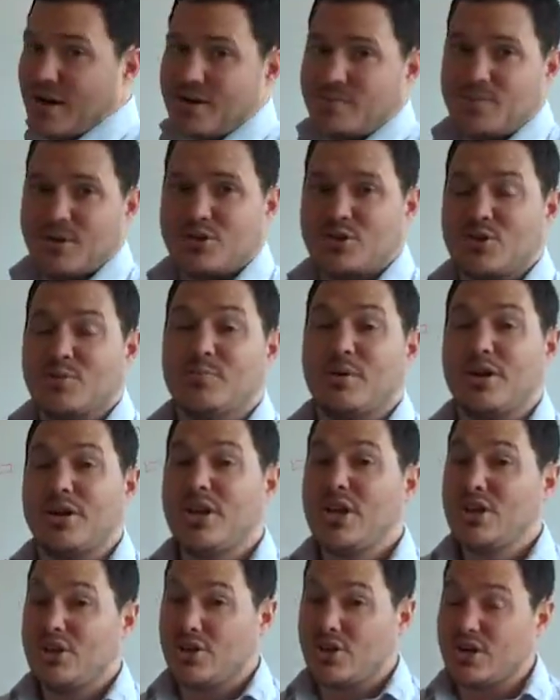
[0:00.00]
my picture,
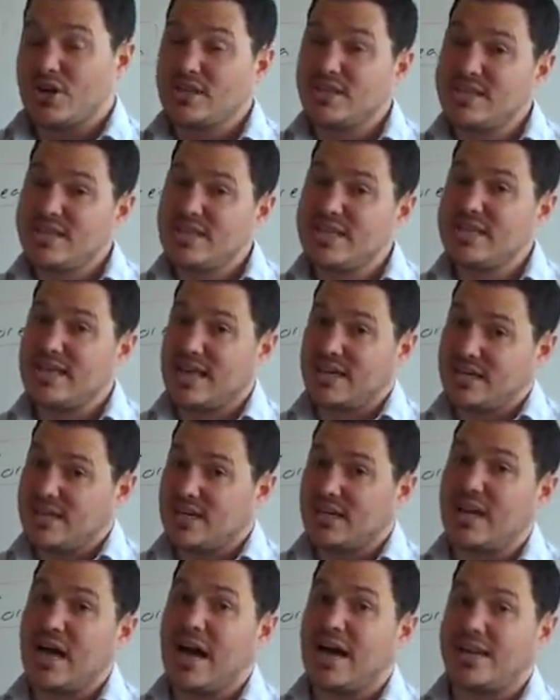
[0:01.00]
but you're going to see that
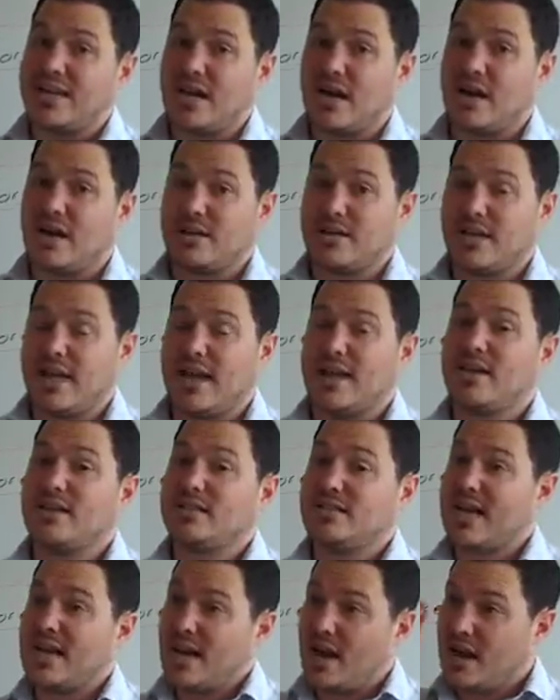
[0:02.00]
little icon, okay?
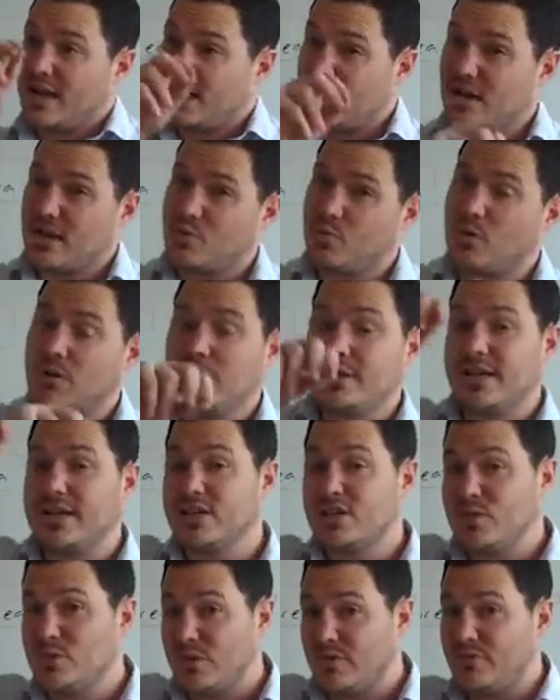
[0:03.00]
Because that icon will
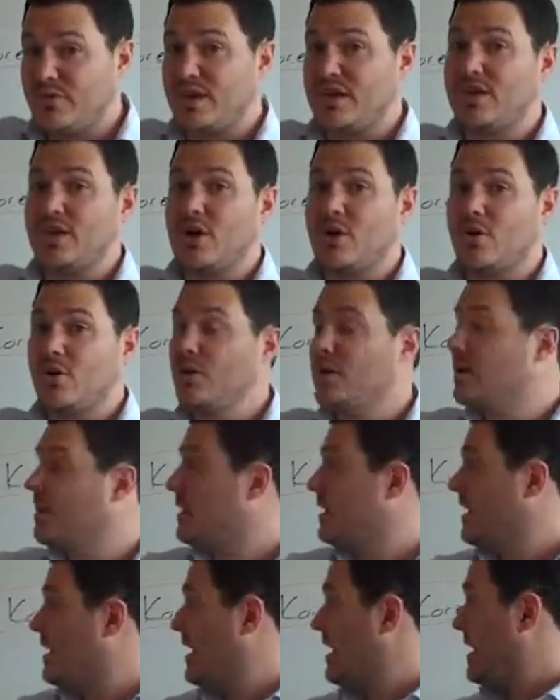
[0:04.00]
link to a video
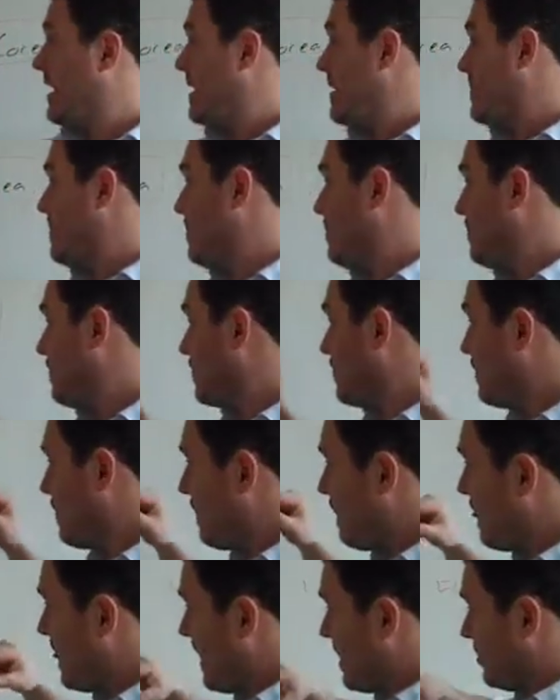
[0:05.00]

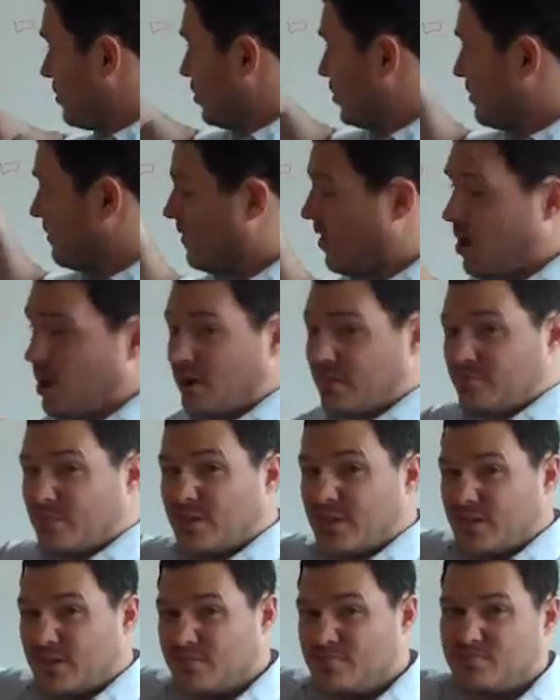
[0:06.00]
sort of on
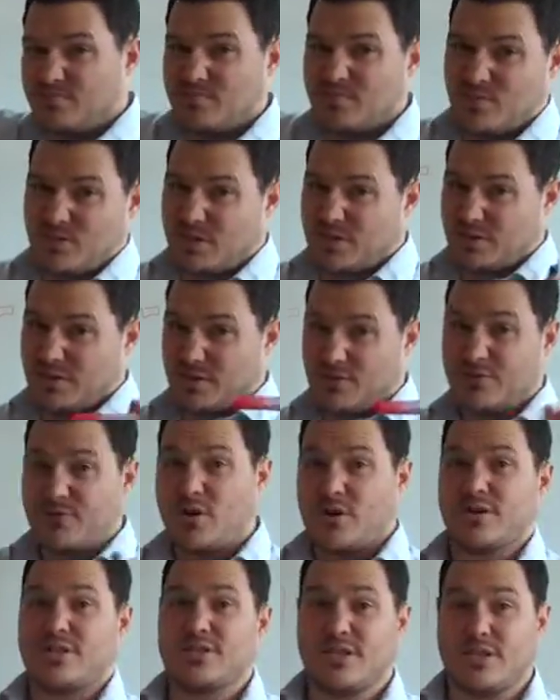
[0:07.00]
the
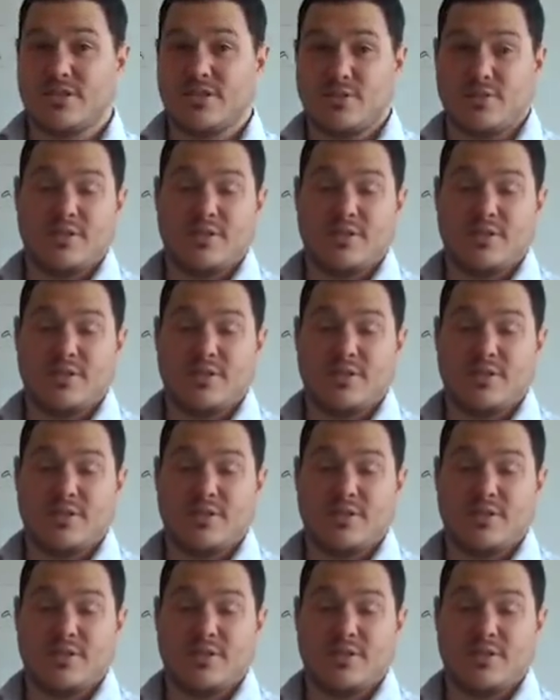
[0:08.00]
front,